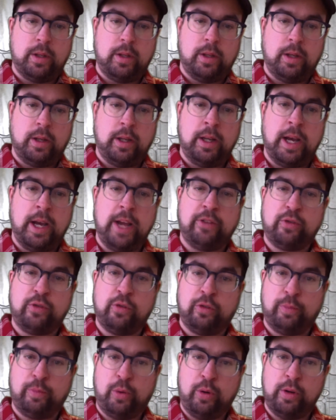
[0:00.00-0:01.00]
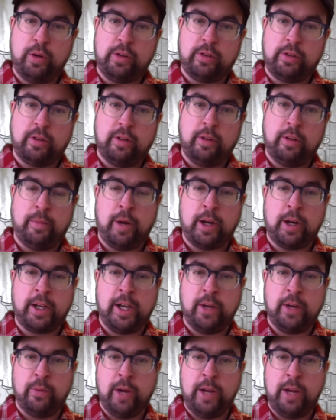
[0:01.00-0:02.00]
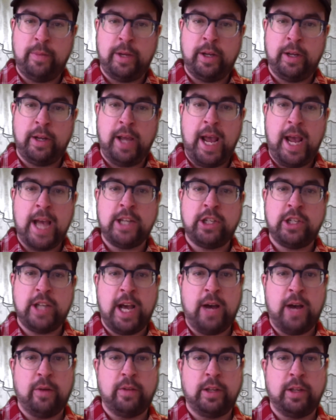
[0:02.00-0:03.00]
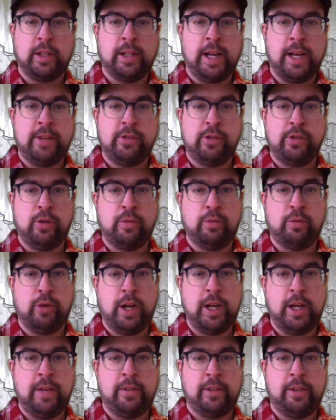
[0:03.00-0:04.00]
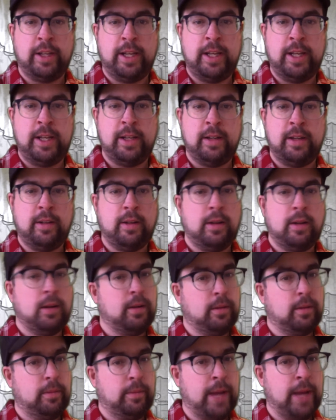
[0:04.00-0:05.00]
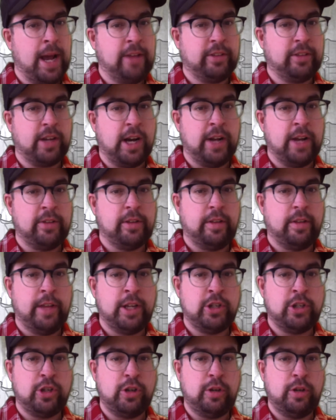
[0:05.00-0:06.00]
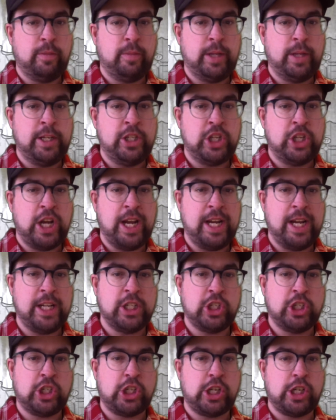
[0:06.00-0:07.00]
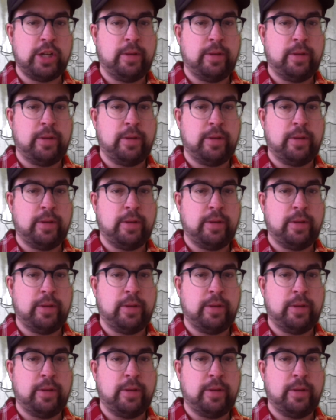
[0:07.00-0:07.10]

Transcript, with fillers: In high school sports, the Marquette Redmen edged out the Gladstone Braves in mascots that should be changed.